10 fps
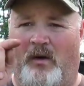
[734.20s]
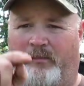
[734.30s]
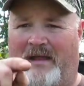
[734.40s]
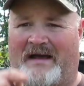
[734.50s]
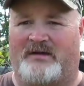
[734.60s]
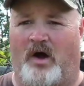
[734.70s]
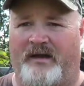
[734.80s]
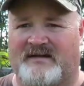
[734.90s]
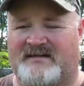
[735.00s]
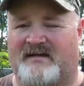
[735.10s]
with a black
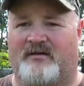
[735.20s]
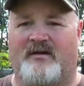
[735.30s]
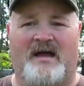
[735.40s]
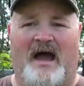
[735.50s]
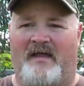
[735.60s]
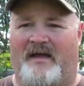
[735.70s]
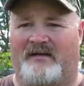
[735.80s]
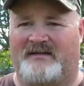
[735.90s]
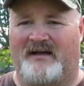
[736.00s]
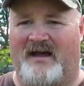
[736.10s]
dot in the center, and
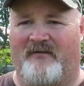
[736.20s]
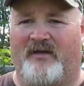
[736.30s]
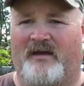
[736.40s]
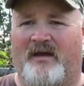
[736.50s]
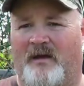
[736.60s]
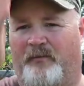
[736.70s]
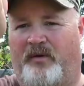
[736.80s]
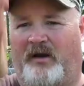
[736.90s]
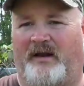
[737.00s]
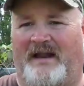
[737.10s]
that'll tell you everything.
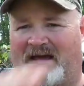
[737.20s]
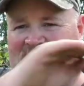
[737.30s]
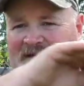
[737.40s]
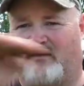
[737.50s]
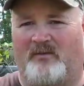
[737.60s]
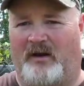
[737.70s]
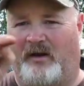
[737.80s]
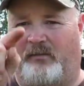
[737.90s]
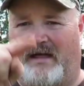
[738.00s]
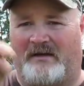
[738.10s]
Put a little X in it with a
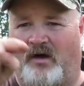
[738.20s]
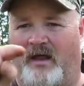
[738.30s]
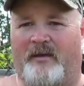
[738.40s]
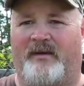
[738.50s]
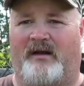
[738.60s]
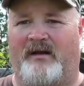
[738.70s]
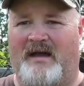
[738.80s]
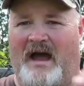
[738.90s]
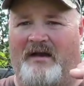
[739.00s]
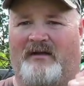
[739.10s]
little black dot in the middle,
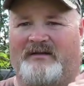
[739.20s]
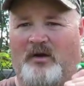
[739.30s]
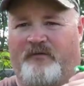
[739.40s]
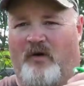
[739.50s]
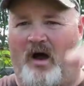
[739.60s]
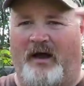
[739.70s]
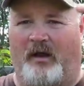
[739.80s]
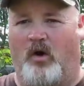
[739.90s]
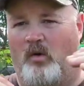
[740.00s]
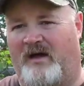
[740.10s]
and it'll tell you if you're high,
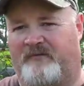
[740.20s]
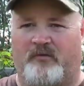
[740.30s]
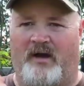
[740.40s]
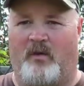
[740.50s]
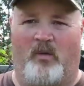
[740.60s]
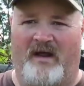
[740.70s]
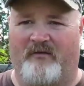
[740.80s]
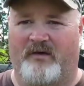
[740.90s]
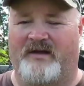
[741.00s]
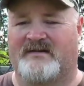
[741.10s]
low, left, right,
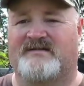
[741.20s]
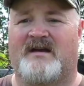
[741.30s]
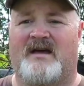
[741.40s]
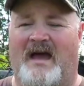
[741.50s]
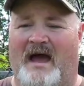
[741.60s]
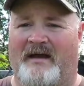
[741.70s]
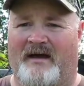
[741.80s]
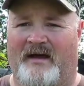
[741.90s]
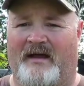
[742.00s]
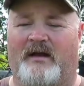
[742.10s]
whatever it is, and
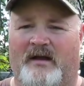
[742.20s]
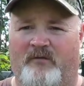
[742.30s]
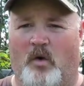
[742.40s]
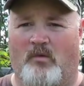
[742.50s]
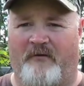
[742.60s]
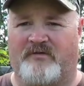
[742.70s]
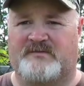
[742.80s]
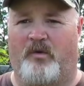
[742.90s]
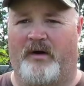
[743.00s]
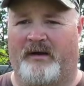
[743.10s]
it'll give you a
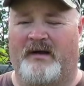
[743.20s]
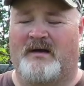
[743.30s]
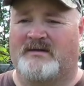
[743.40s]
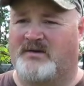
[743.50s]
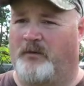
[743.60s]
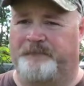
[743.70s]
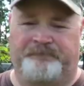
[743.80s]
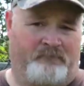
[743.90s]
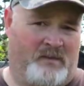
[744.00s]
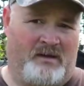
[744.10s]
reference point. So
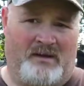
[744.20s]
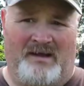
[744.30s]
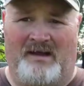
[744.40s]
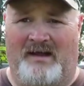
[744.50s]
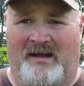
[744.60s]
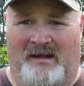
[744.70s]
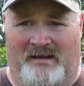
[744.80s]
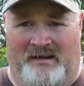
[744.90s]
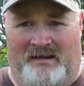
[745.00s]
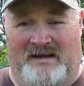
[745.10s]

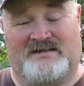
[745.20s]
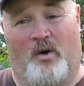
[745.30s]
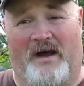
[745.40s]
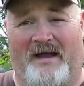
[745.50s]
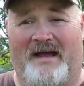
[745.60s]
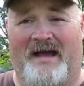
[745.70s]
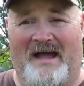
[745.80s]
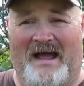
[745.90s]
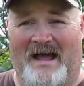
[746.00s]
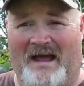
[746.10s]
let's go ahead
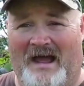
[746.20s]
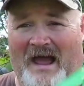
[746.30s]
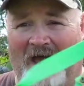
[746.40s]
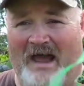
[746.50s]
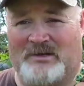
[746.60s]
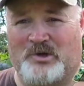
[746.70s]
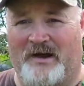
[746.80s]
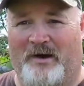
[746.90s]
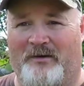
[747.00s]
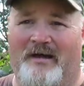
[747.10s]
and
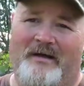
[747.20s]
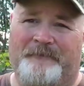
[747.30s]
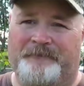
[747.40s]
try out